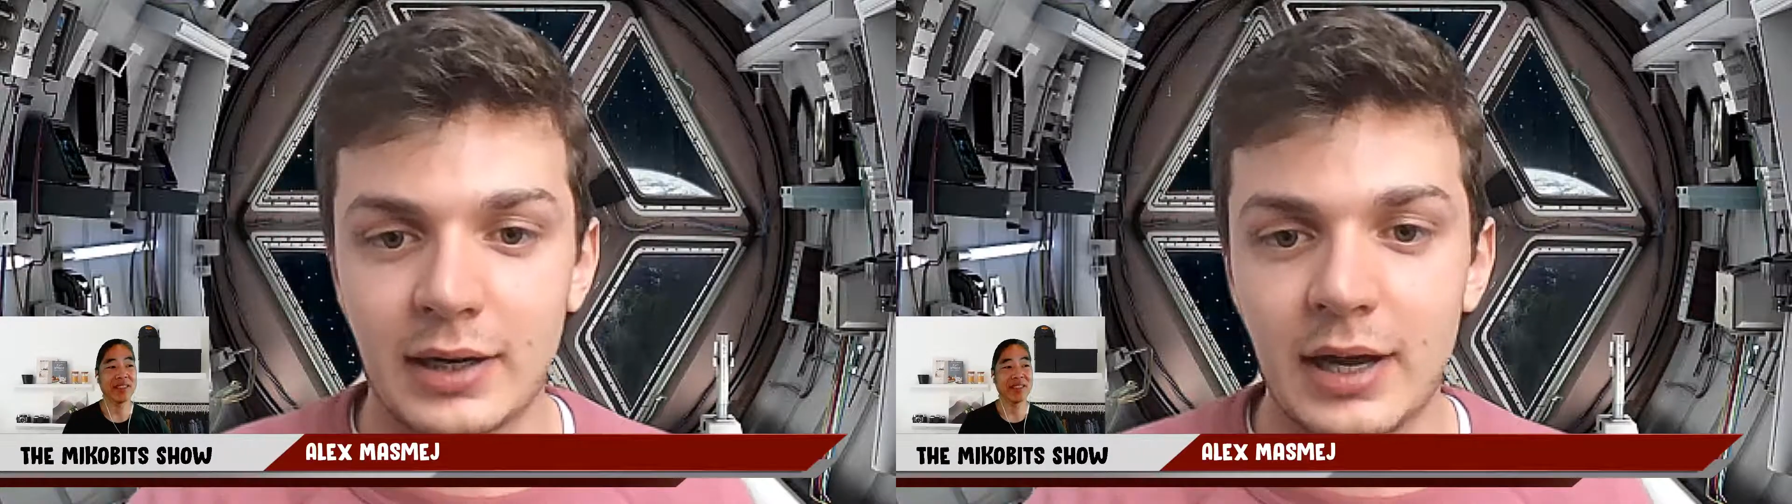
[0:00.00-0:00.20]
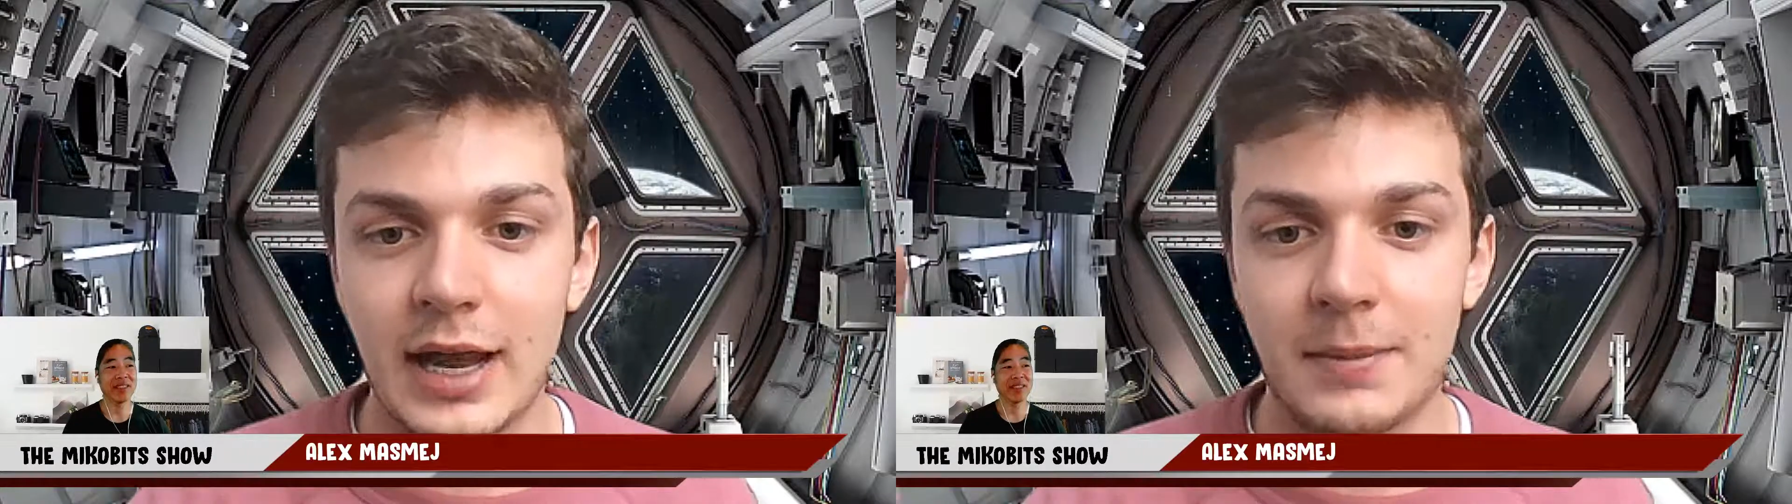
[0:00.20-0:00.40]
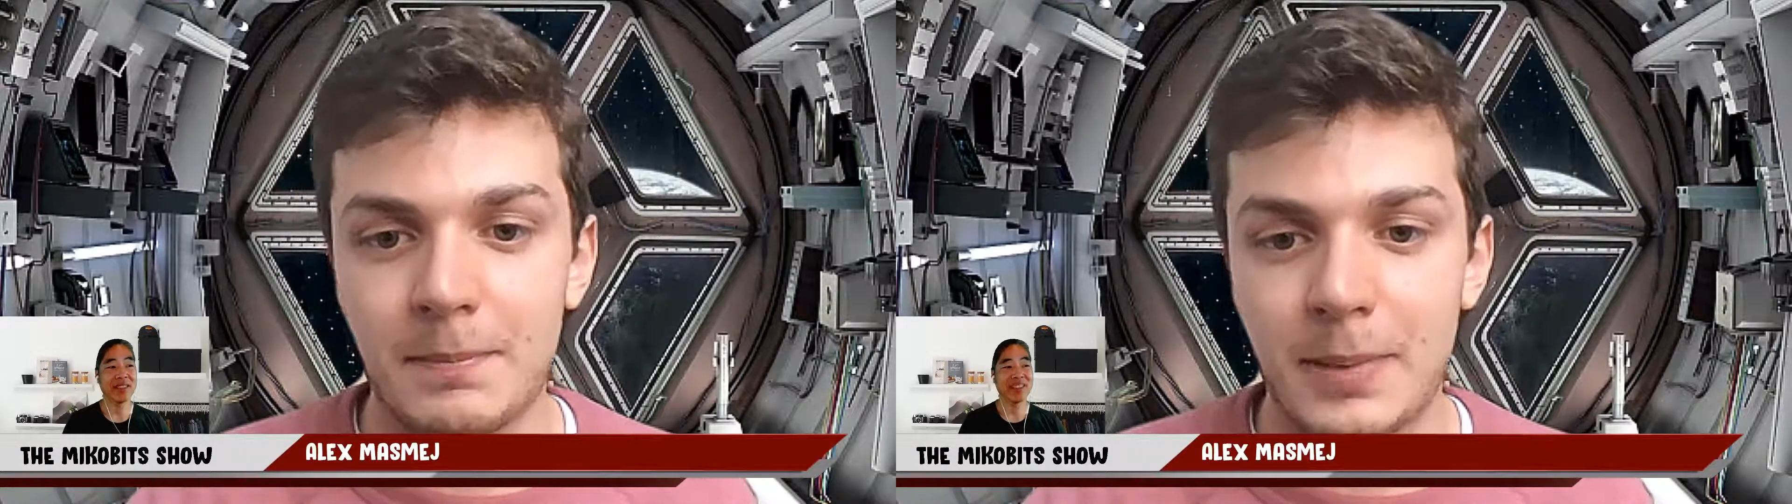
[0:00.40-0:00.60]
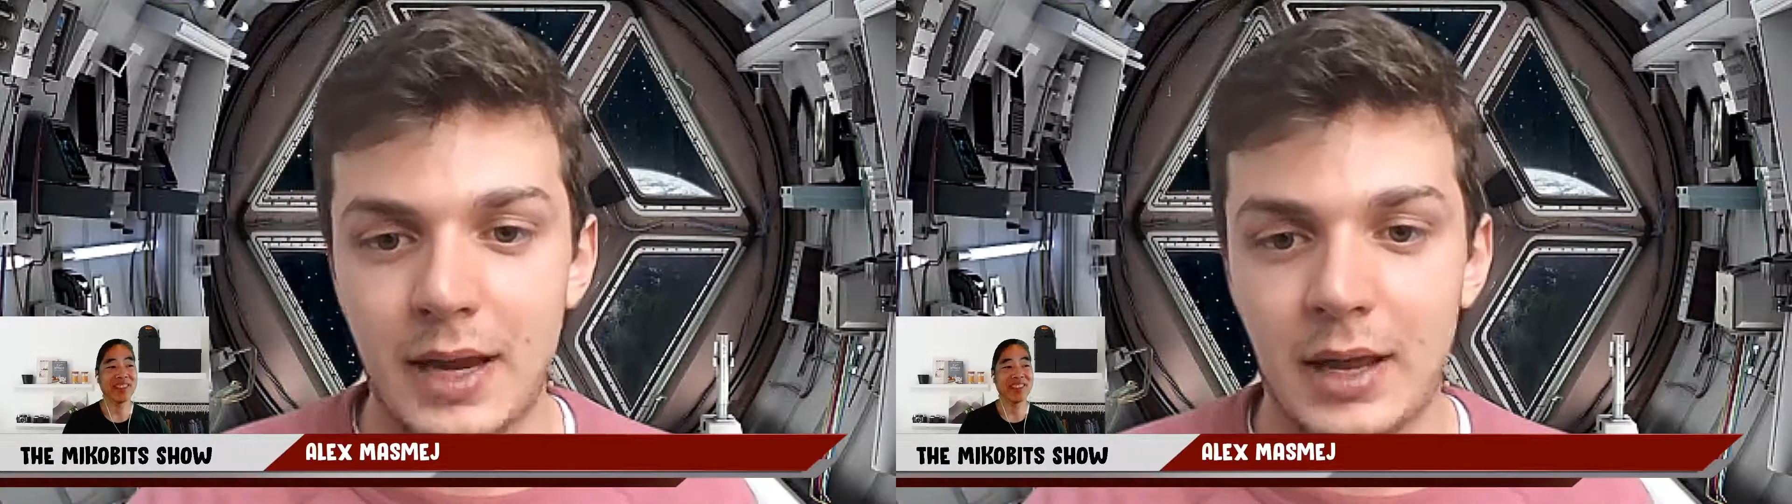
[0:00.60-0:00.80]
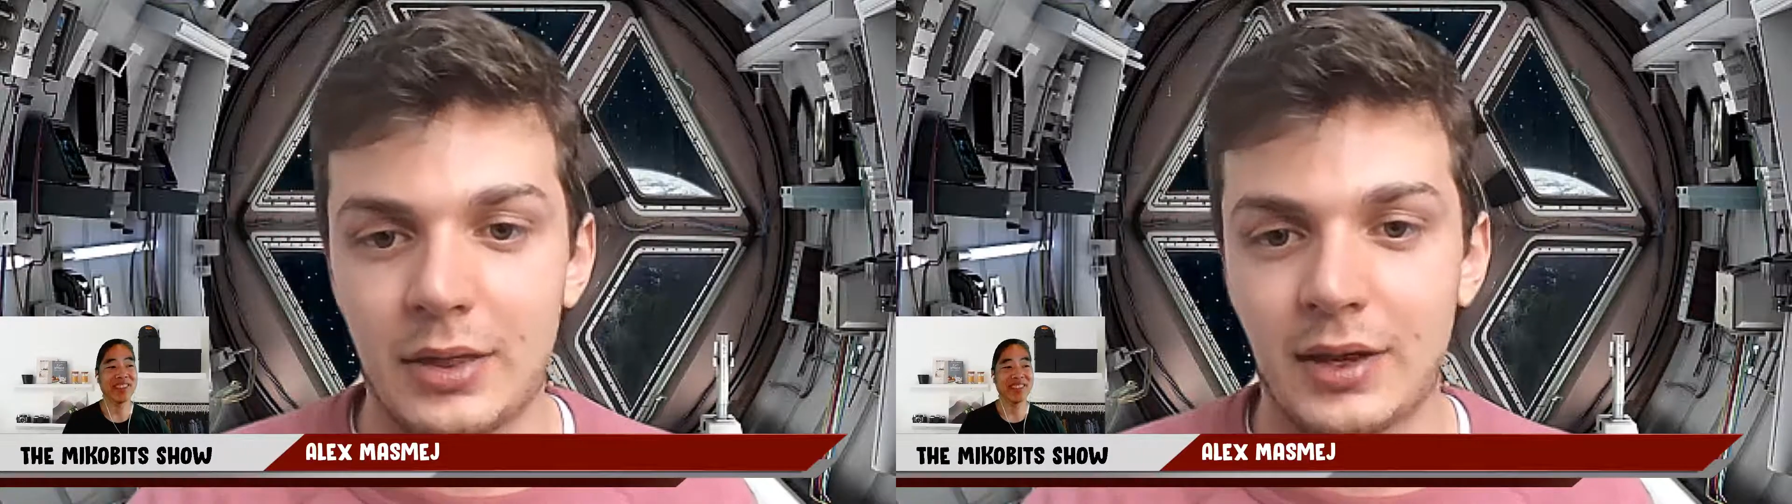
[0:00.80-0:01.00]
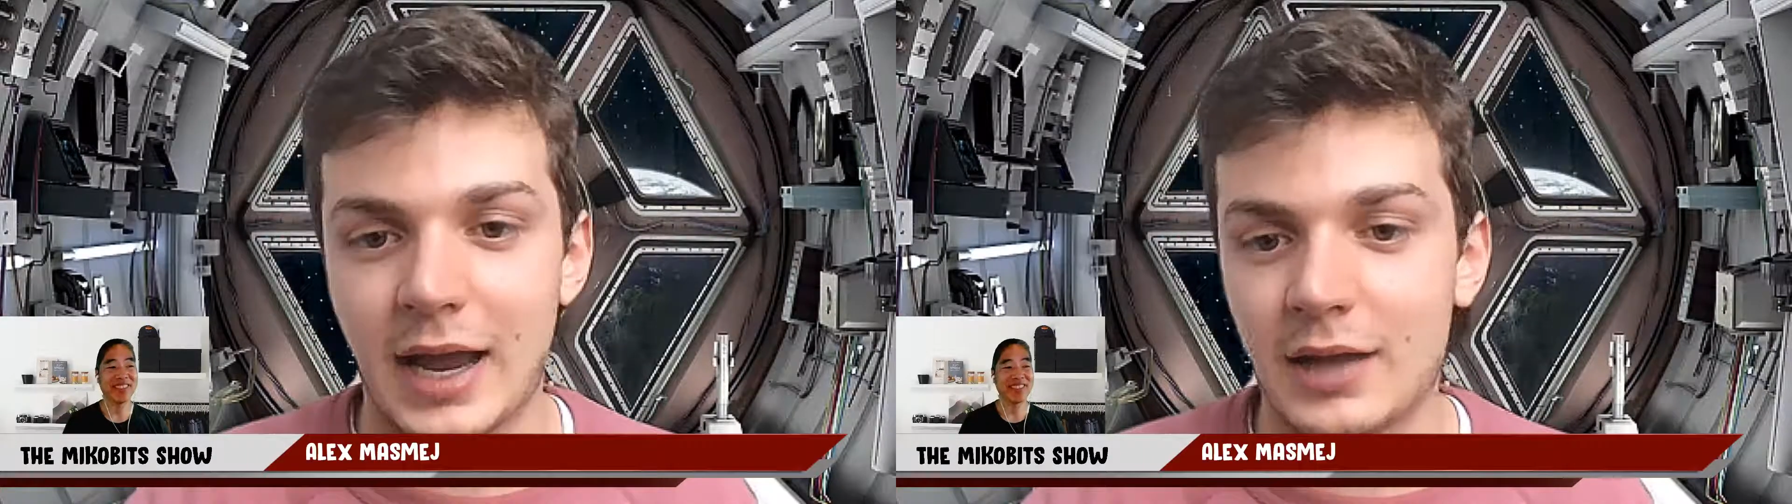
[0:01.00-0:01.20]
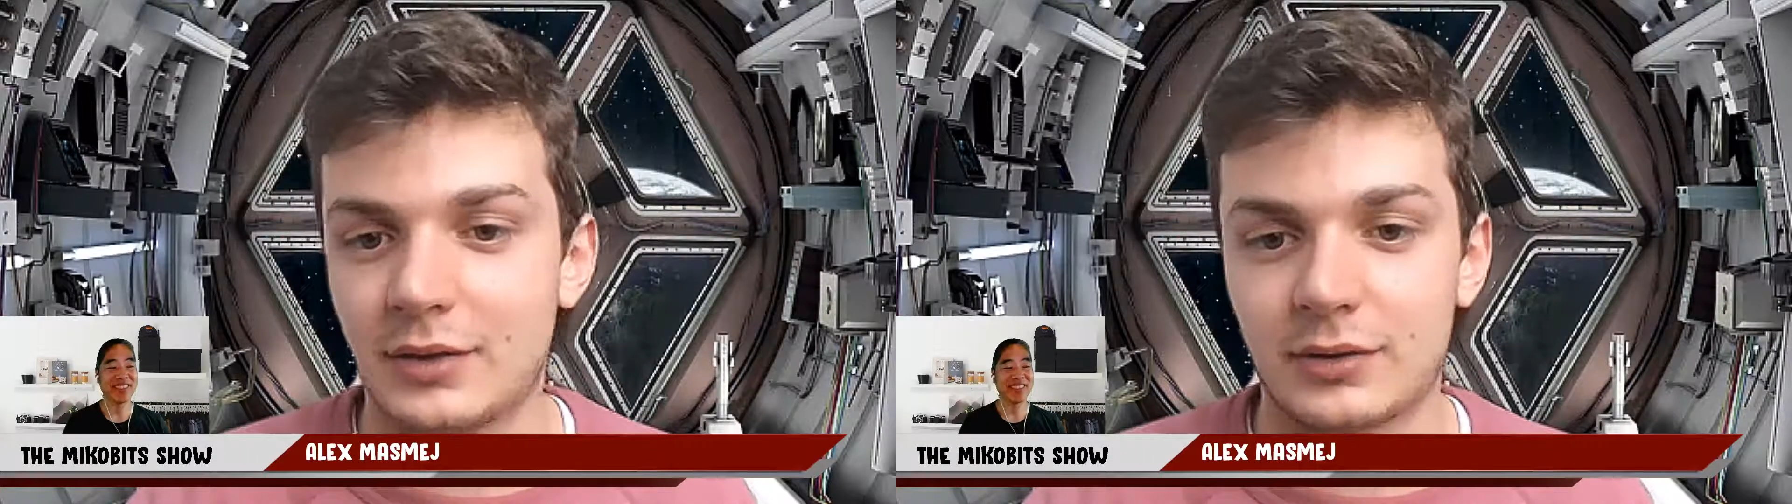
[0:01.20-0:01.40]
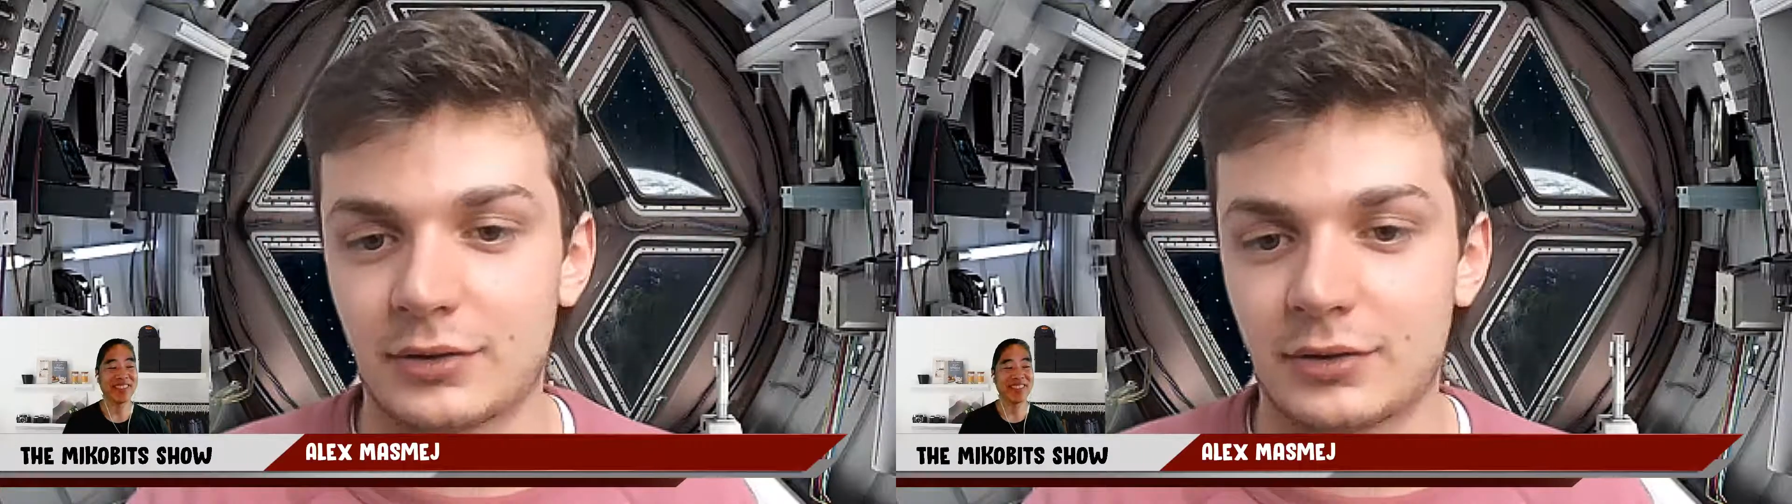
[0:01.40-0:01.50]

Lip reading: and pay the